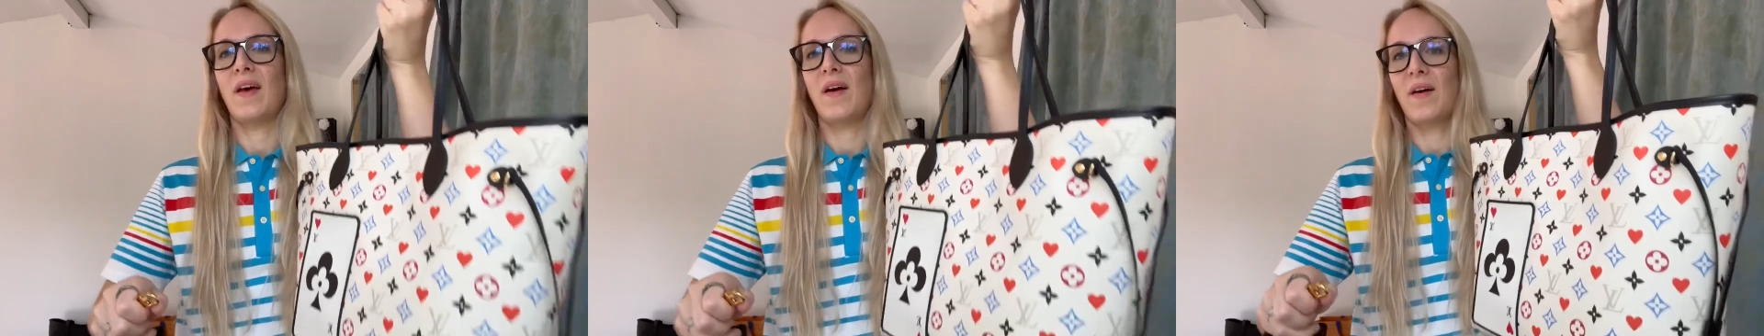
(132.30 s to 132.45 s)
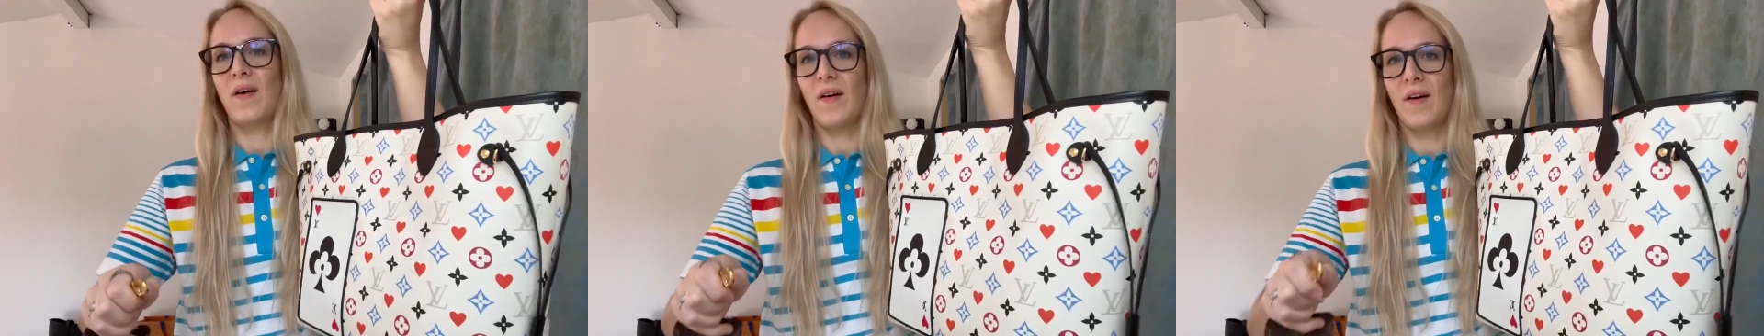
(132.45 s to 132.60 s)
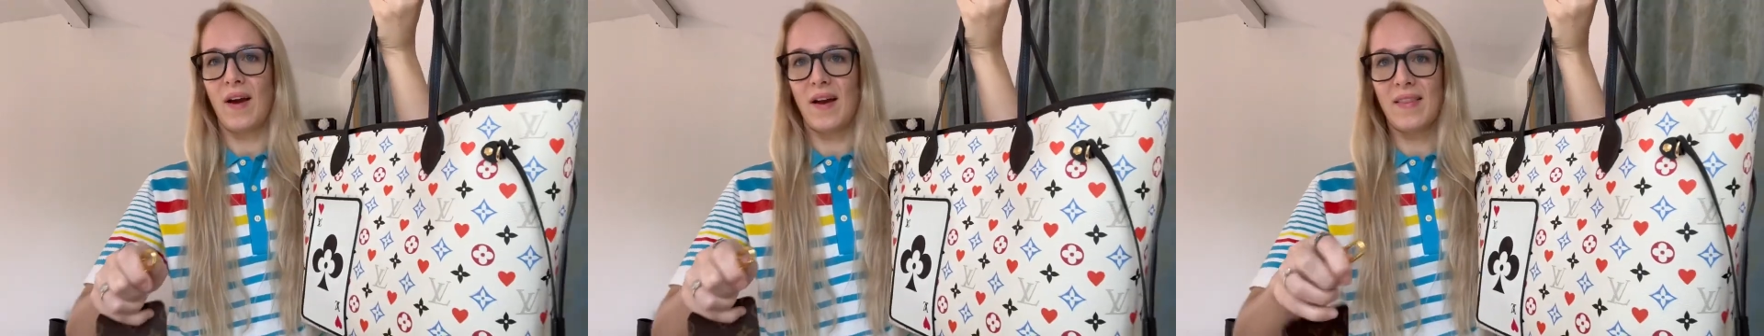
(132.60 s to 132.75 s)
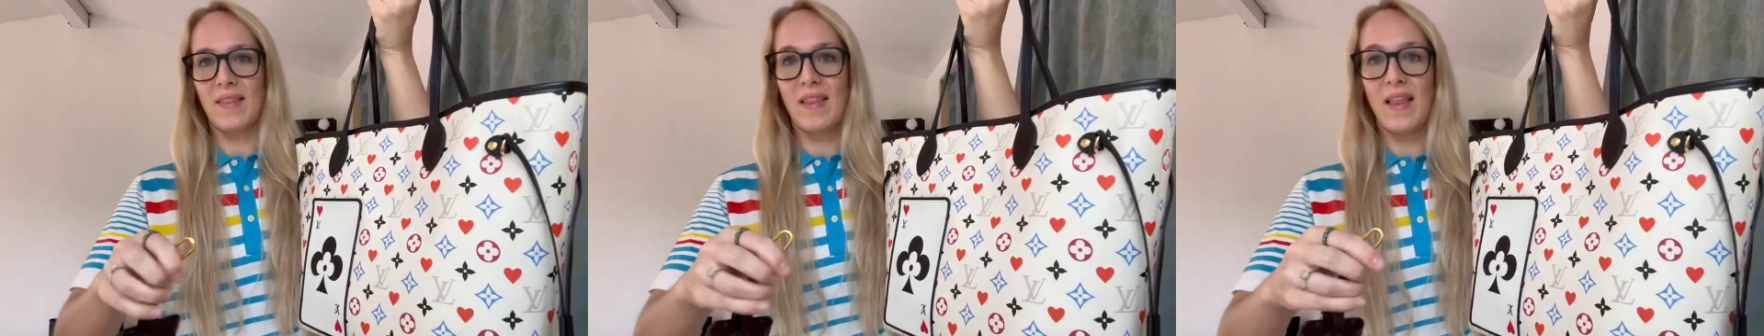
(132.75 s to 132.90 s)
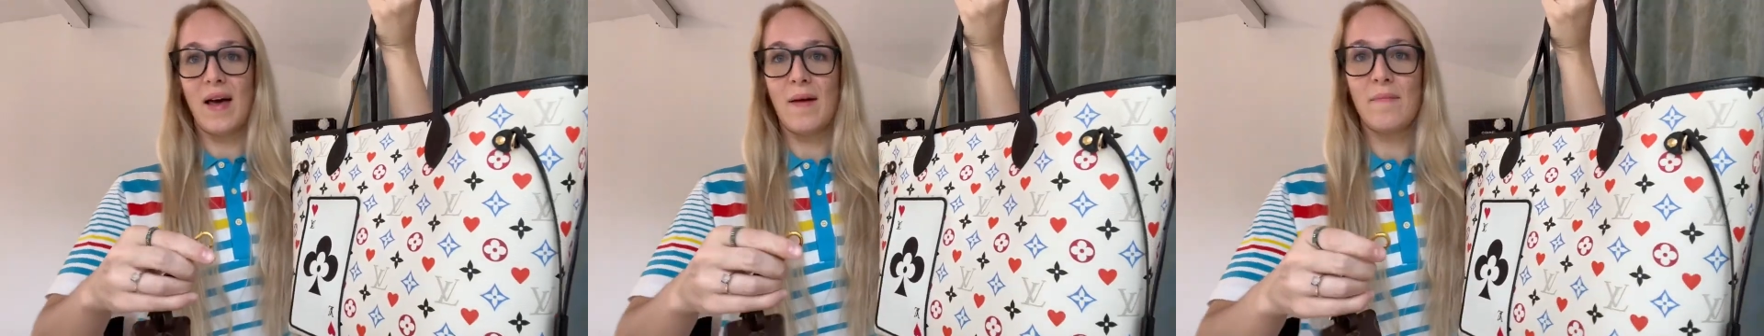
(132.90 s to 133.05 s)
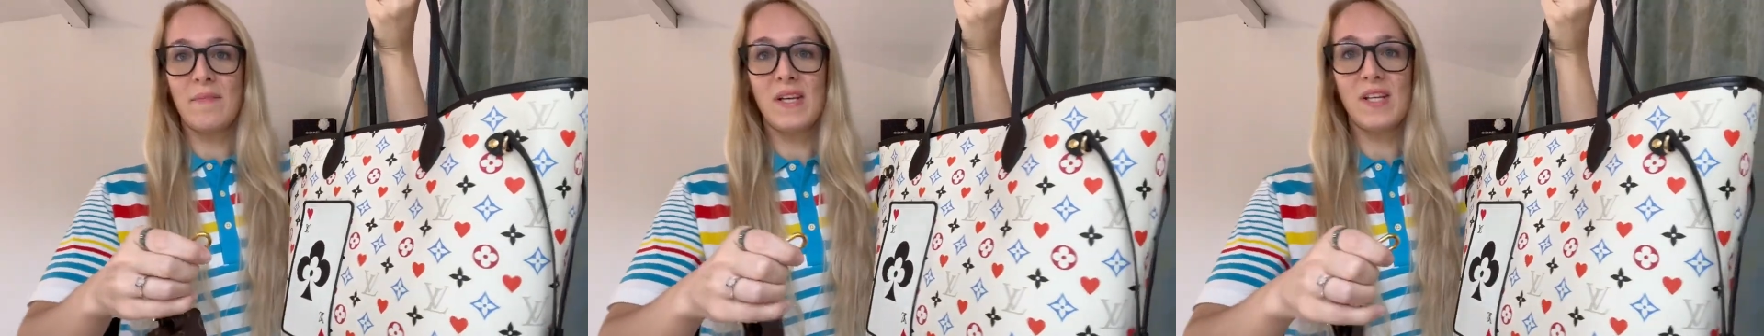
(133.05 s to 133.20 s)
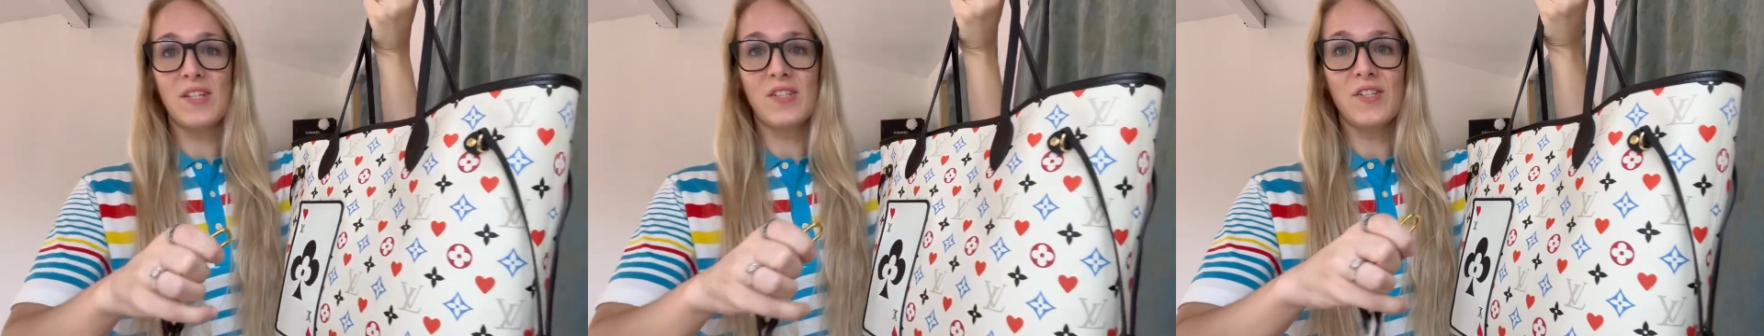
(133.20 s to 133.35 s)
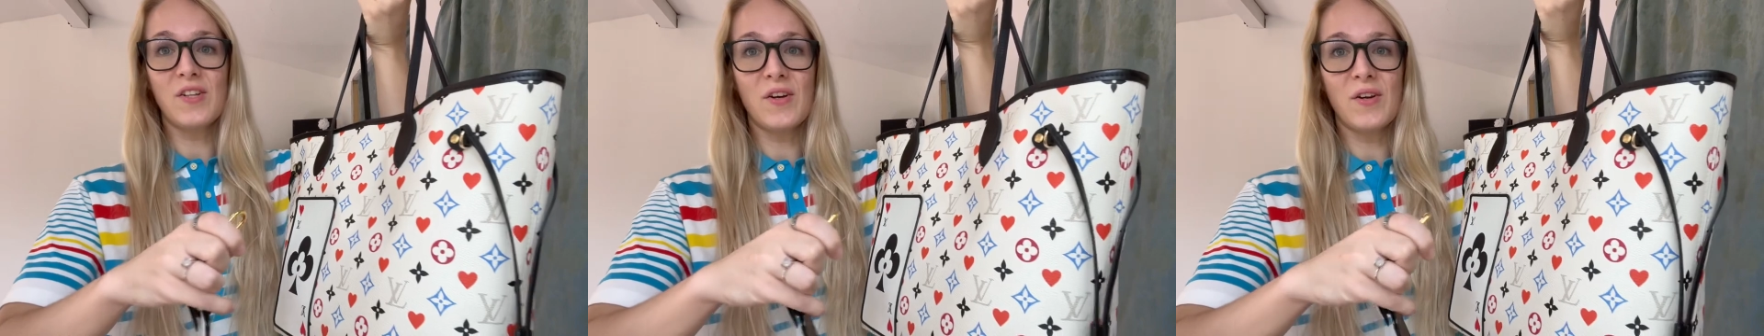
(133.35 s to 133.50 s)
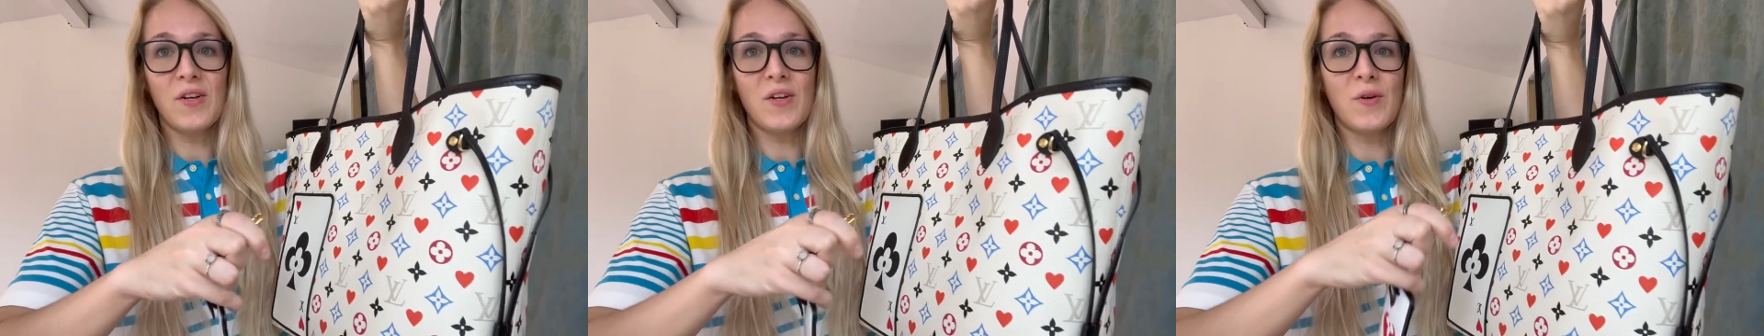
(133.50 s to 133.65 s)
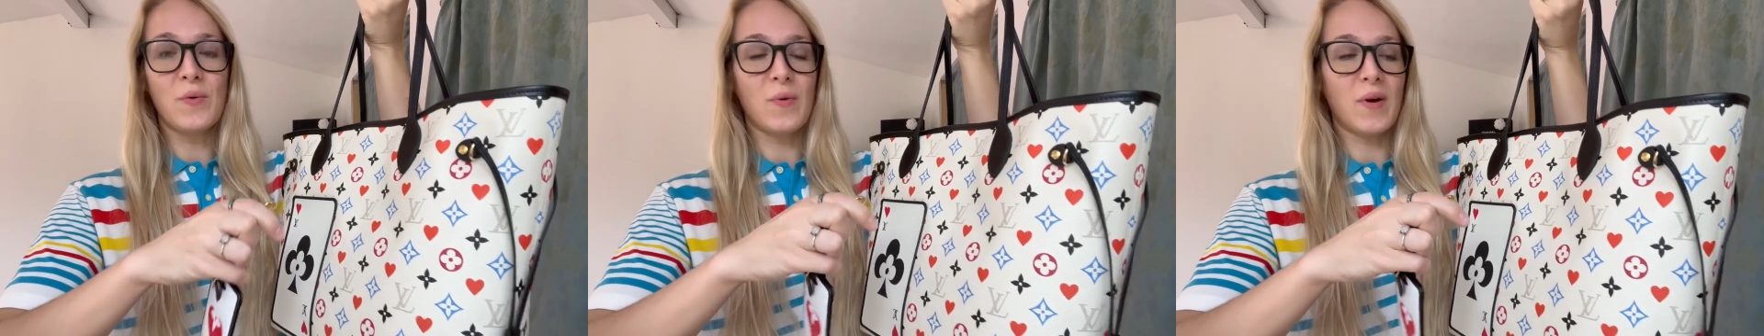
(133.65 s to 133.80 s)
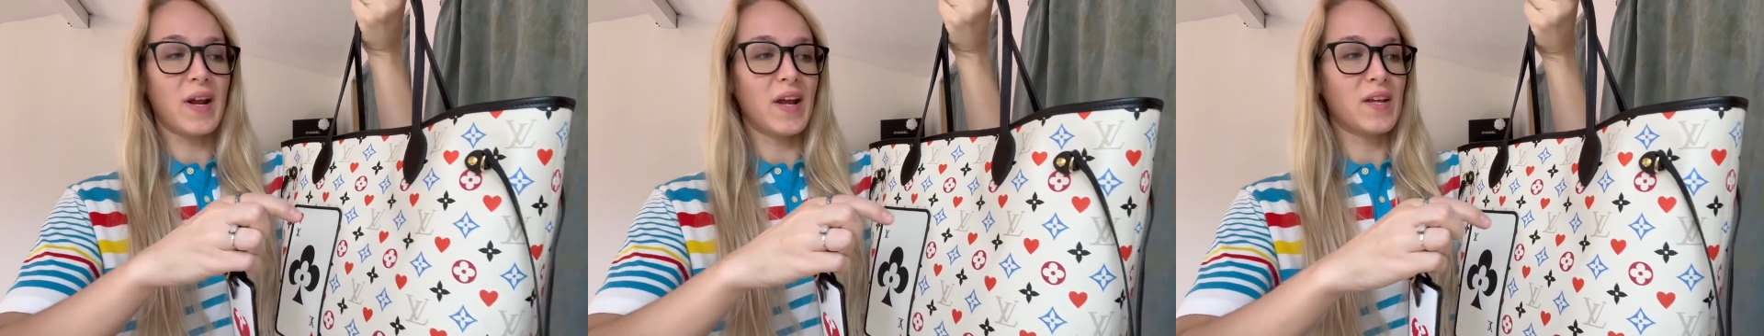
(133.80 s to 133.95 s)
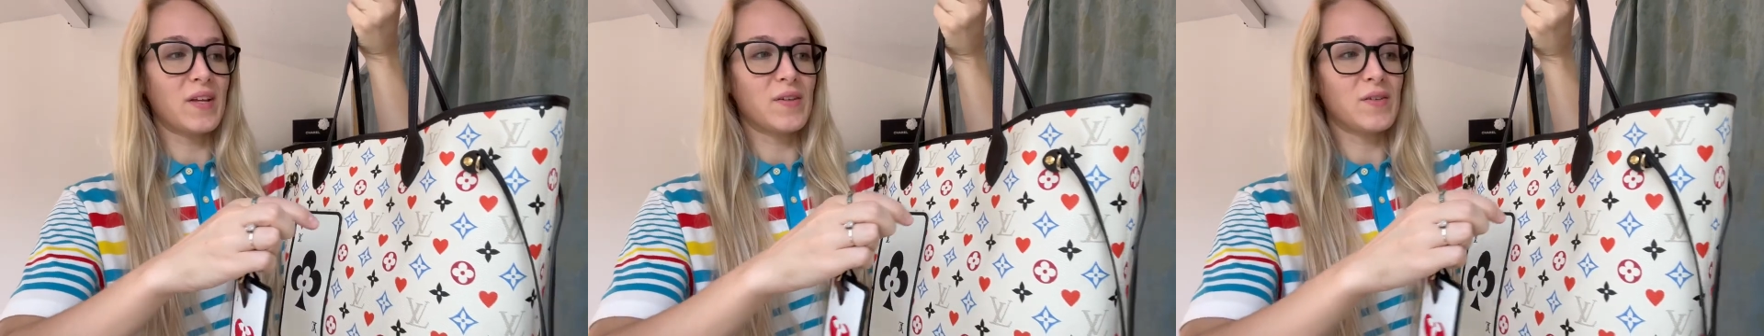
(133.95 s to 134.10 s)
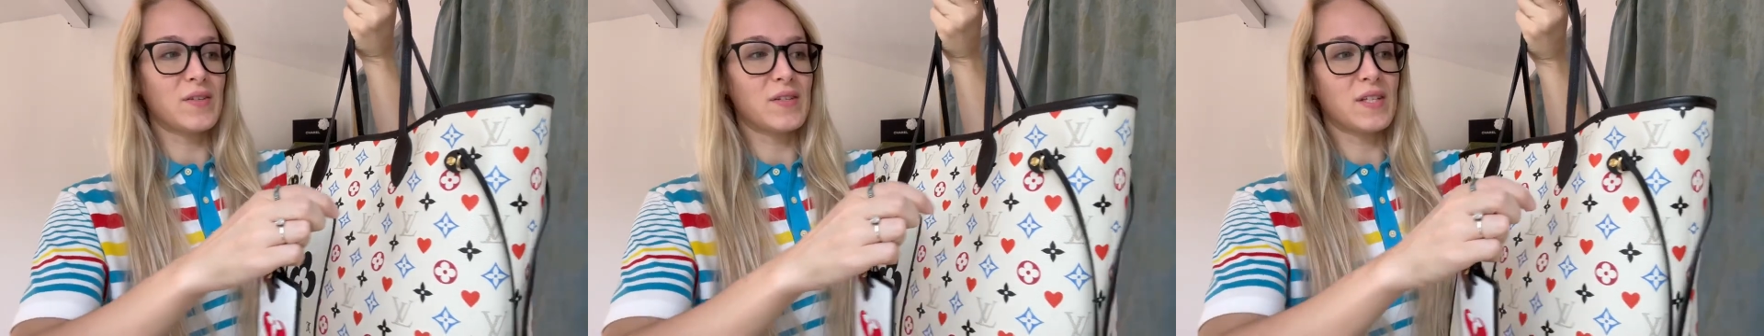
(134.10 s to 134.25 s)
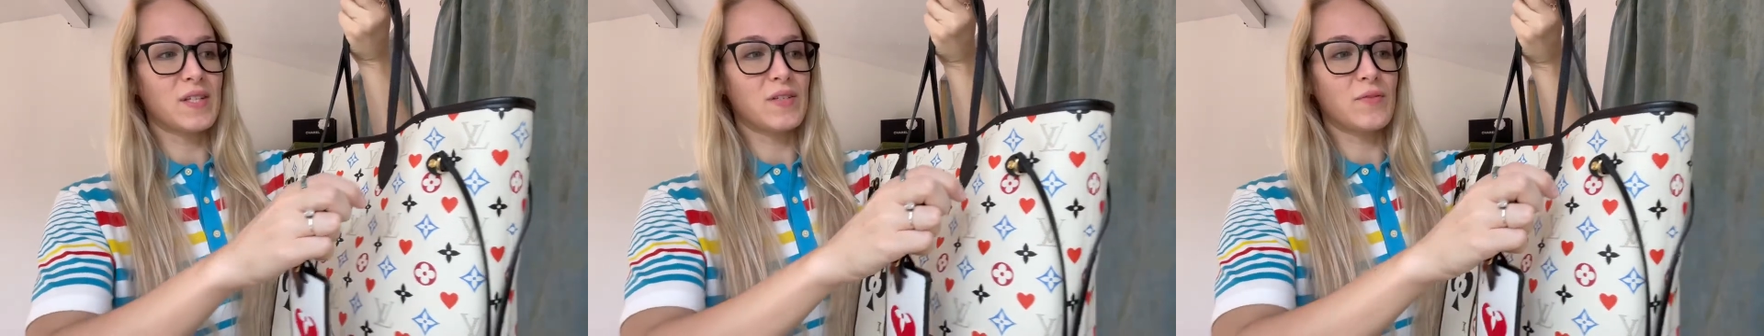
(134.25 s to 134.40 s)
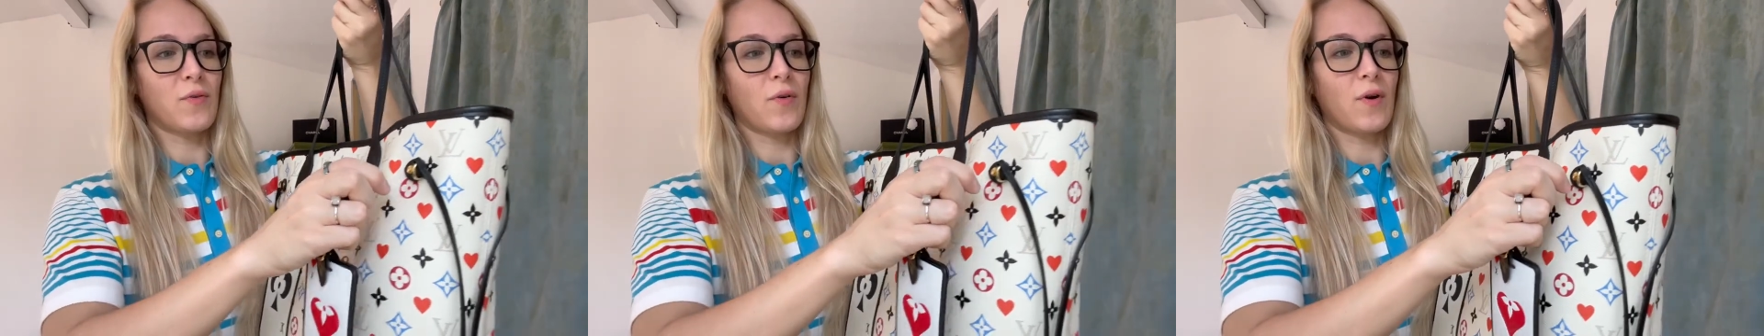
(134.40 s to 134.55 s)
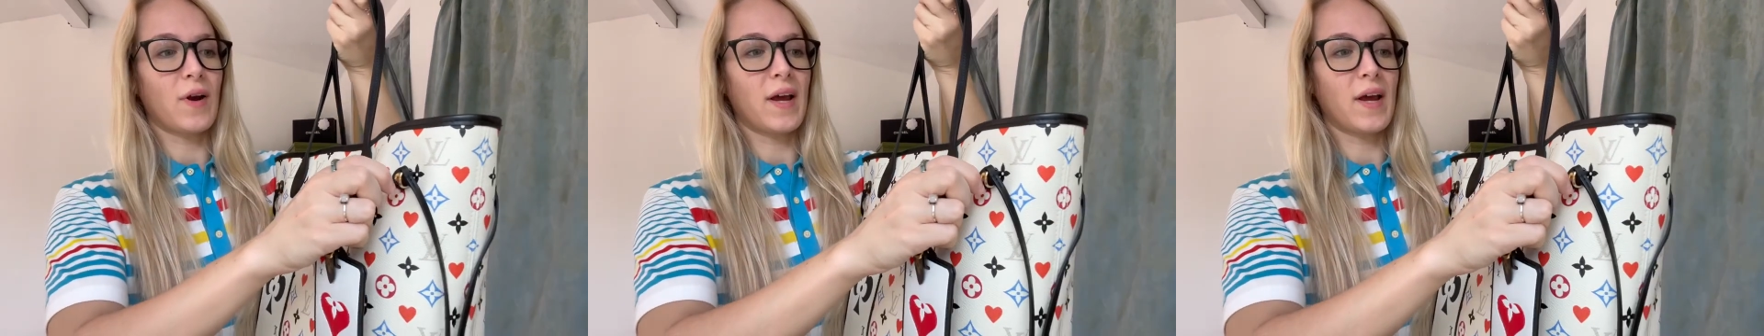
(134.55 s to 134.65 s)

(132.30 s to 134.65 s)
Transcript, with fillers: All right, let me show you what I use this for.